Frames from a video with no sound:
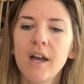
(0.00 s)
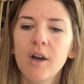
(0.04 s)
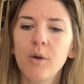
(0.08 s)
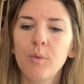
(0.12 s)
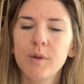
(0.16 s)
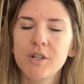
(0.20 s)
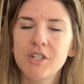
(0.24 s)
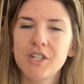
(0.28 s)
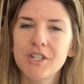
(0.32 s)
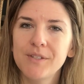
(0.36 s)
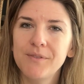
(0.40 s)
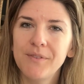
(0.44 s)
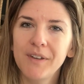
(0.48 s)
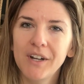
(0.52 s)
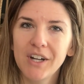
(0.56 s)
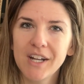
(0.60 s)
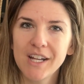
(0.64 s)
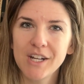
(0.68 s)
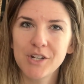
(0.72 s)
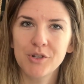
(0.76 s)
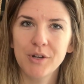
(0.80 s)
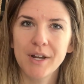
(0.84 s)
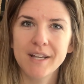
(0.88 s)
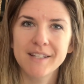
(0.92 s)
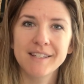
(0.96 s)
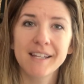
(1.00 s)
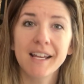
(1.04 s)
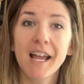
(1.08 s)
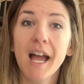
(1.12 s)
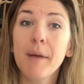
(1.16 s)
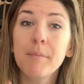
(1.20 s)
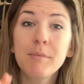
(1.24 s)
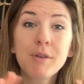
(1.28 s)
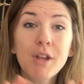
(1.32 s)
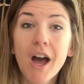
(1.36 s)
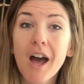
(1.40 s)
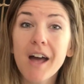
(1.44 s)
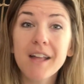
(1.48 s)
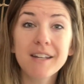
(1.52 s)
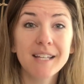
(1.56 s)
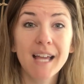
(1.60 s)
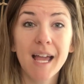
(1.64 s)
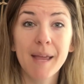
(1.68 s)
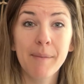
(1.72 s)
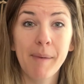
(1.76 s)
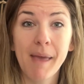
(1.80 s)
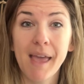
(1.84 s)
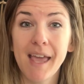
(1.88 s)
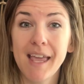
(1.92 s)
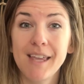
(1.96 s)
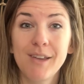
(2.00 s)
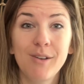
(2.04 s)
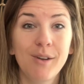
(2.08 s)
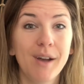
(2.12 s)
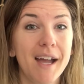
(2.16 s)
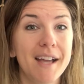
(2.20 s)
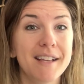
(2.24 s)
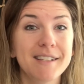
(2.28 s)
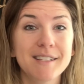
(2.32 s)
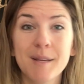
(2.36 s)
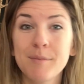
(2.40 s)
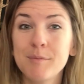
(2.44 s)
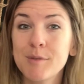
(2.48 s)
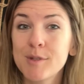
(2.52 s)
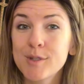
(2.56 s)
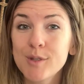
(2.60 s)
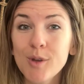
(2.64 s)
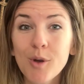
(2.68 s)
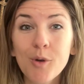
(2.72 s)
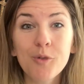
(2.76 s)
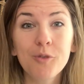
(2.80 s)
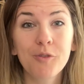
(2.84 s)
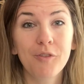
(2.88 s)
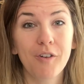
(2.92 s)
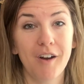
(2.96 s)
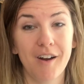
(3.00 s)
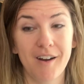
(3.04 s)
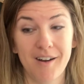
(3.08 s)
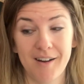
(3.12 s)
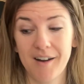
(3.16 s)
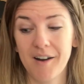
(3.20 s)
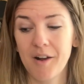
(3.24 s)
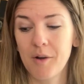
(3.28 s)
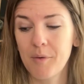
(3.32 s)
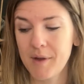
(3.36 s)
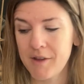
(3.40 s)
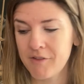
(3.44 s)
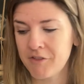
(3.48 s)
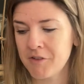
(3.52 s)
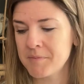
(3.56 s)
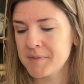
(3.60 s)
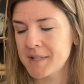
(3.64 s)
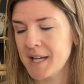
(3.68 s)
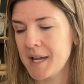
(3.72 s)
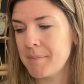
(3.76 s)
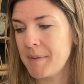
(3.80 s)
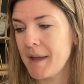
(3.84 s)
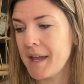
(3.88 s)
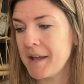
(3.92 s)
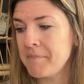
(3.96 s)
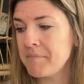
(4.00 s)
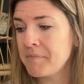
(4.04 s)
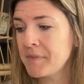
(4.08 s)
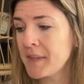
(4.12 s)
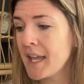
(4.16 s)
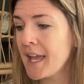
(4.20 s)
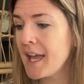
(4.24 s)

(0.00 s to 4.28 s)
which is very interesting. I'm not type A, you guys. I'm so far away from type A.